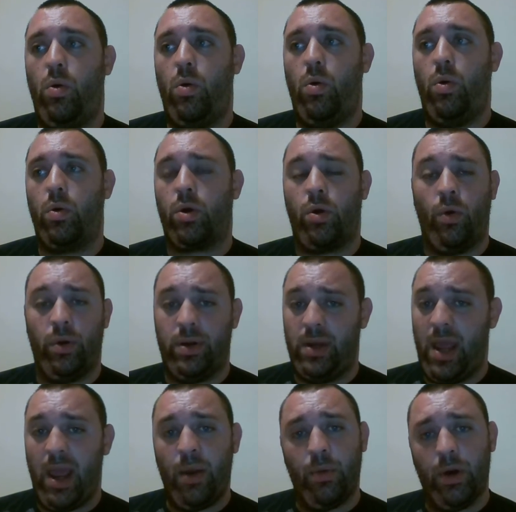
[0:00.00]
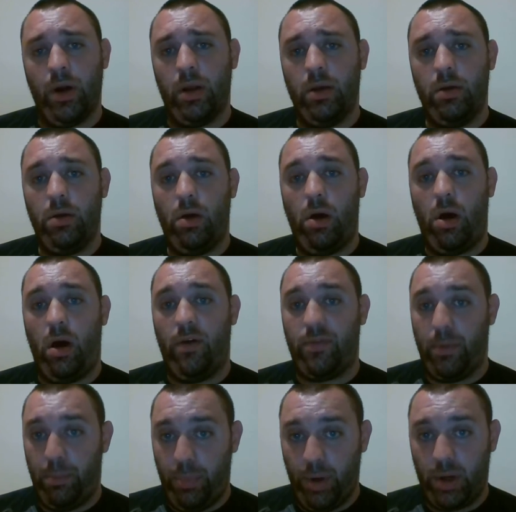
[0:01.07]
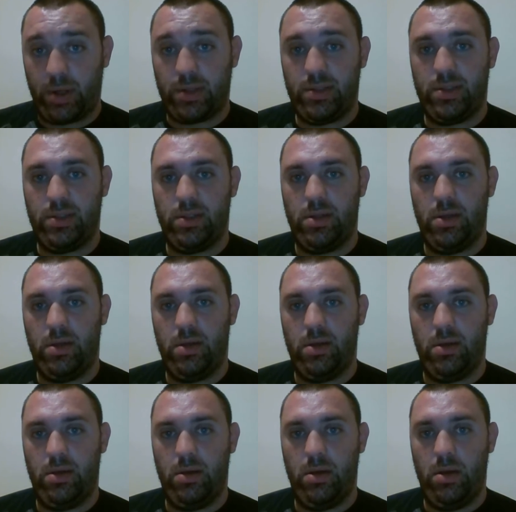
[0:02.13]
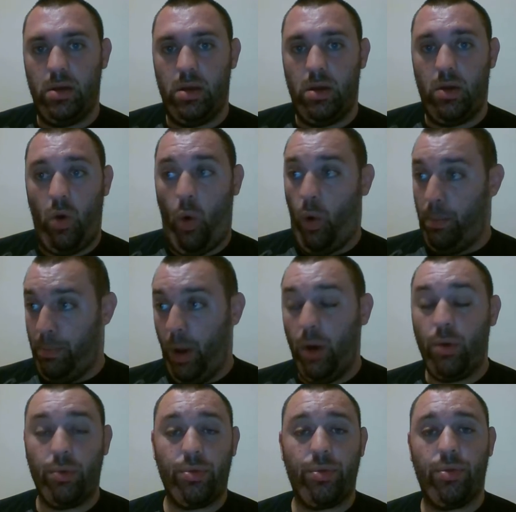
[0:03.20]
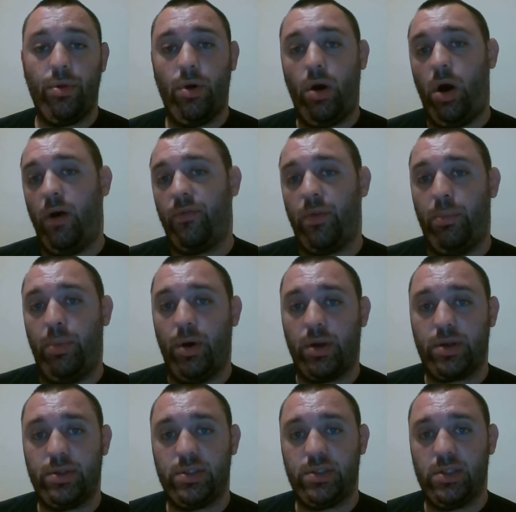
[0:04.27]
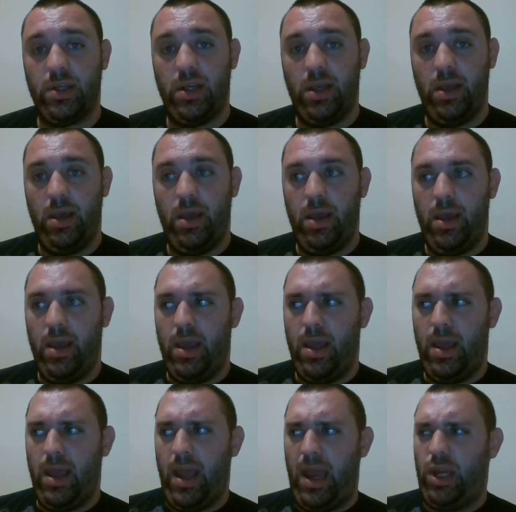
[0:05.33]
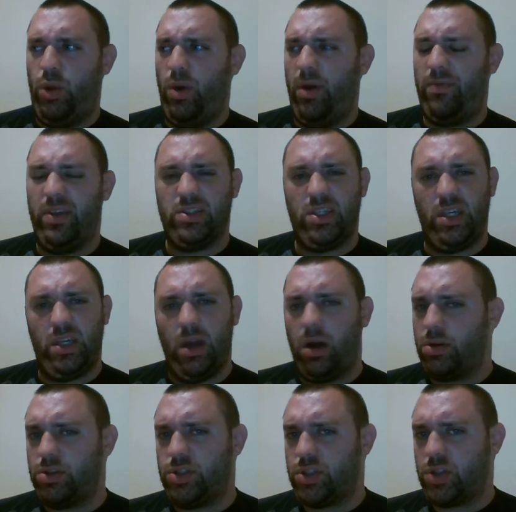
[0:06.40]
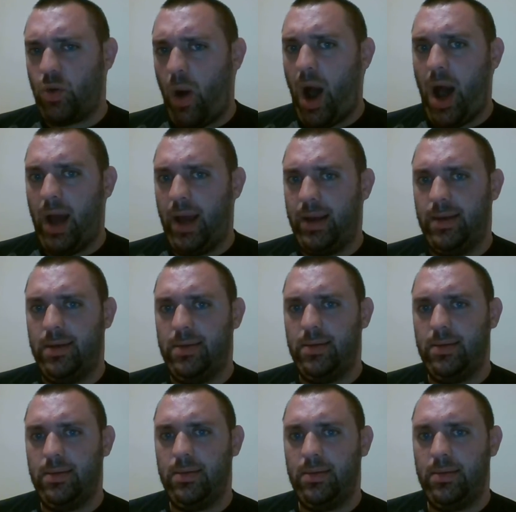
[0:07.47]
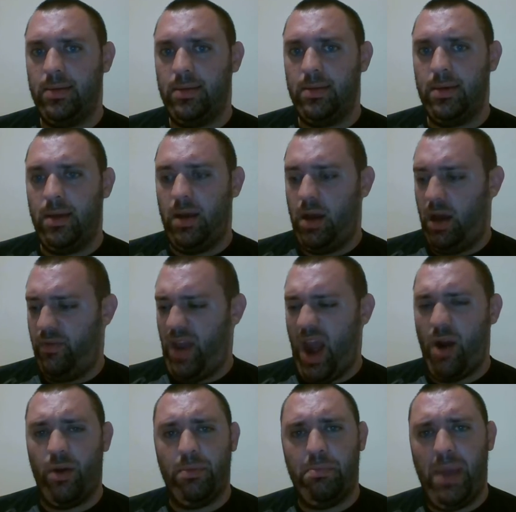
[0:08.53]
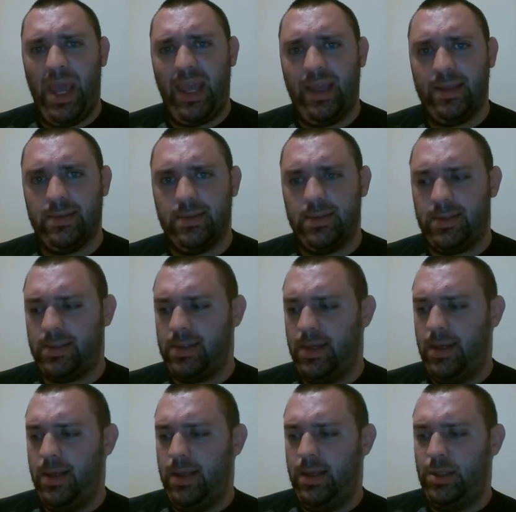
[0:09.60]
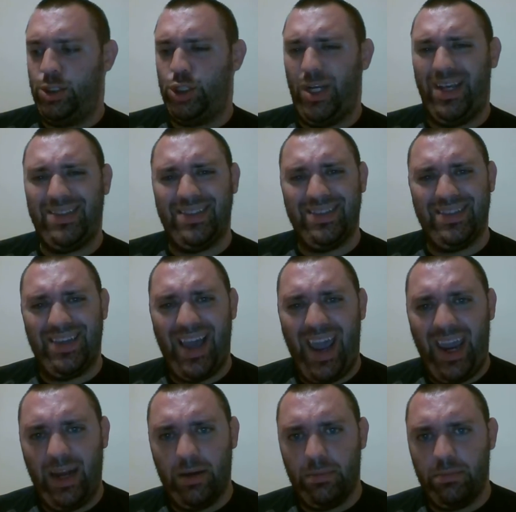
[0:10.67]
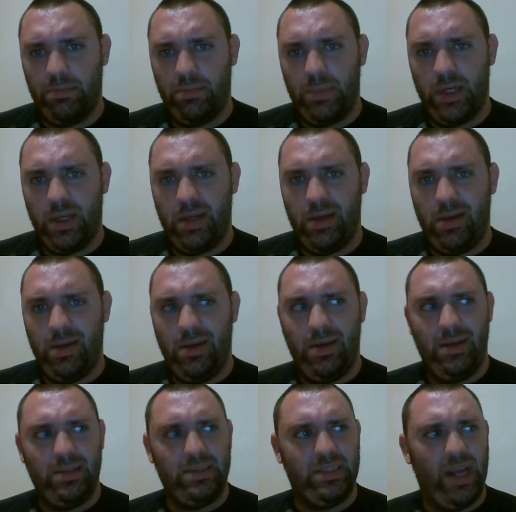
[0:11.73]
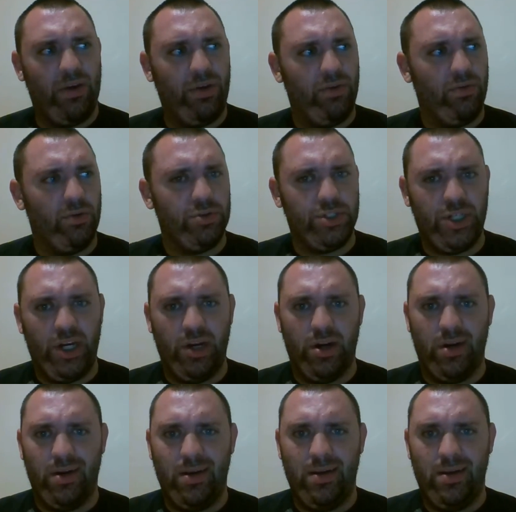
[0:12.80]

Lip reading: or Gordon Hayward off the books, or both off the books, and you have this young squad of Aaron Baines, Jason Tatum, Terry Rozier,